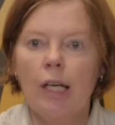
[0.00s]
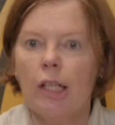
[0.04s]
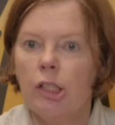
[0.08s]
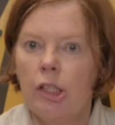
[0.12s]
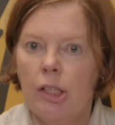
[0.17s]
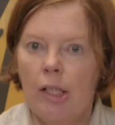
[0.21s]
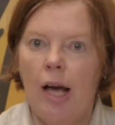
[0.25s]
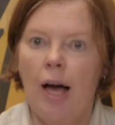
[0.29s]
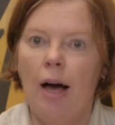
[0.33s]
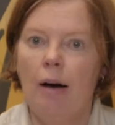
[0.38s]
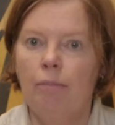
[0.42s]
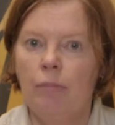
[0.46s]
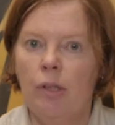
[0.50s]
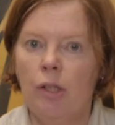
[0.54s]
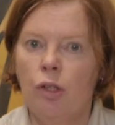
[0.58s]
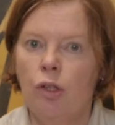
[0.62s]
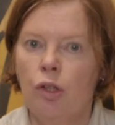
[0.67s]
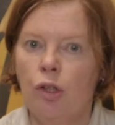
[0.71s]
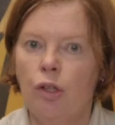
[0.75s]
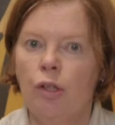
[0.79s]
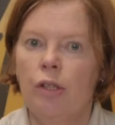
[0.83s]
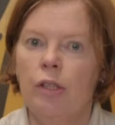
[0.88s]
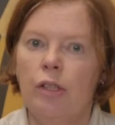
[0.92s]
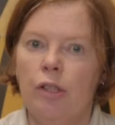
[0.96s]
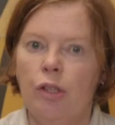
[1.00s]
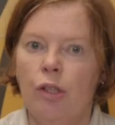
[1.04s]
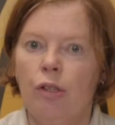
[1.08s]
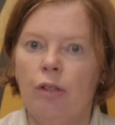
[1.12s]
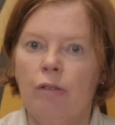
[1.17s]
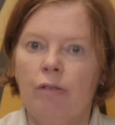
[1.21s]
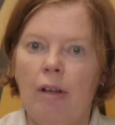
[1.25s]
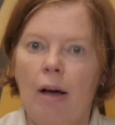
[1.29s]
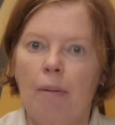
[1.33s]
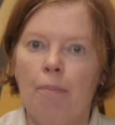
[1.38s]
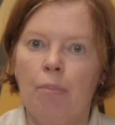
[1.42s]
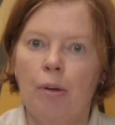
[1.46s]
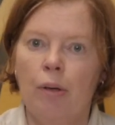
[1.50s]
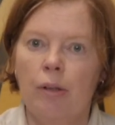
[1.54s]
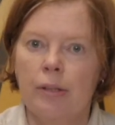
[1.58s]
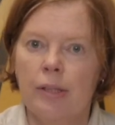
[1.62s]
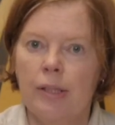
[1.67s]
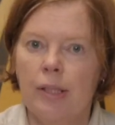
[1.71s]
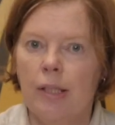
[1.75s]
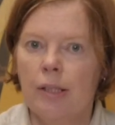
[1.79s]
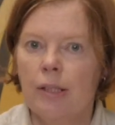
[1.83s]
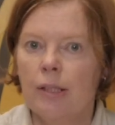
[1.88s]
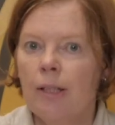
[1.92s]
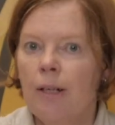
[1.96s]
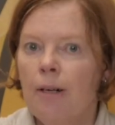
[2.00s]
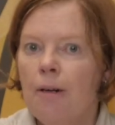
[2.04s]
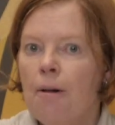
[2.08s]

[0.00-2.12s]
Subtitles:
actually happening during that process.